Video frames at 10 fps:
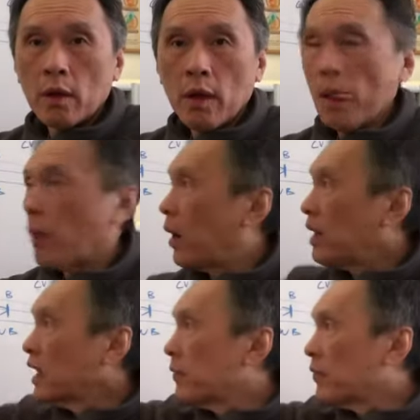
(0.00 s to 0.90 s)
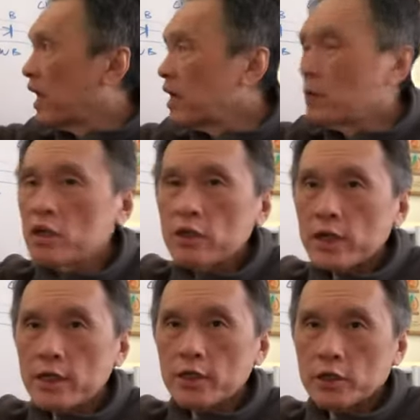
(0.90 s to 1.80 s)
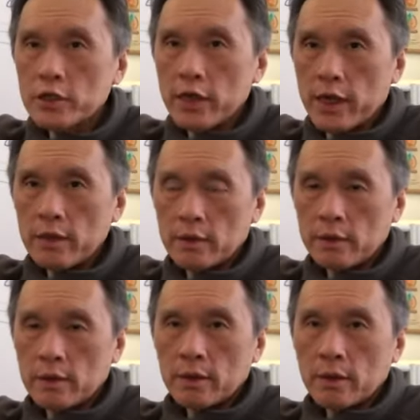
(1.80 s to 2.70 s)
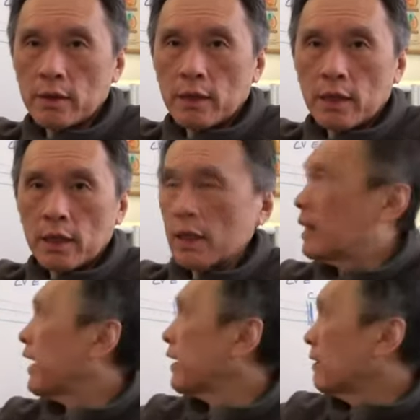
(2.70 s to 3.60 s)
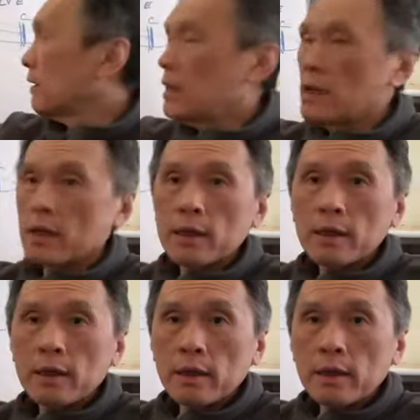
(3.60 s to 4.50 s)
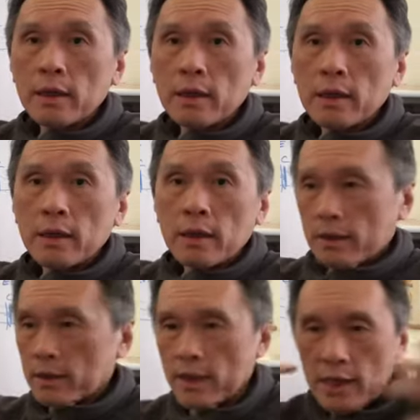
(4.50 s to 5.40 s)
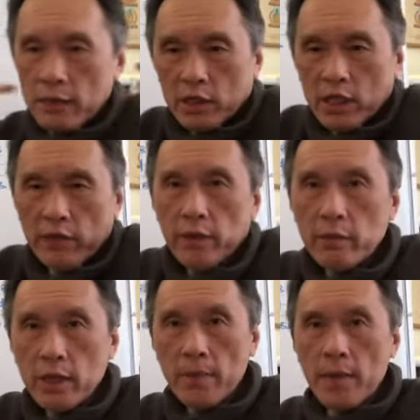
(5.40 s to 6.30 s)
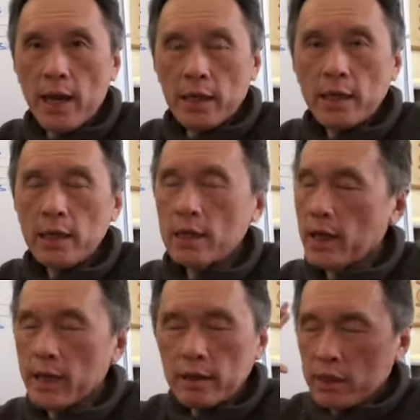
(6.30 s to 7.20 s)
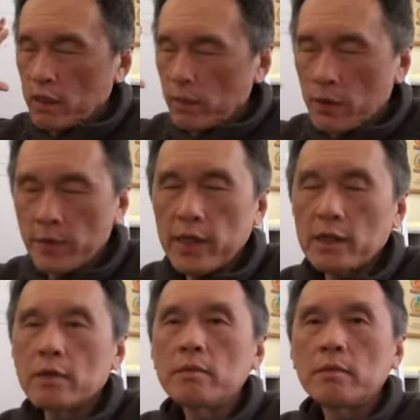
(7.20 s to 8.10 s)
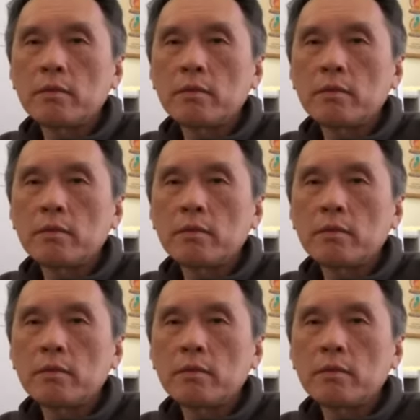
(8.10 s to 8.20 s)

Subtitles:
One have never really trained, like here, they never develop their body, their handling of momentum.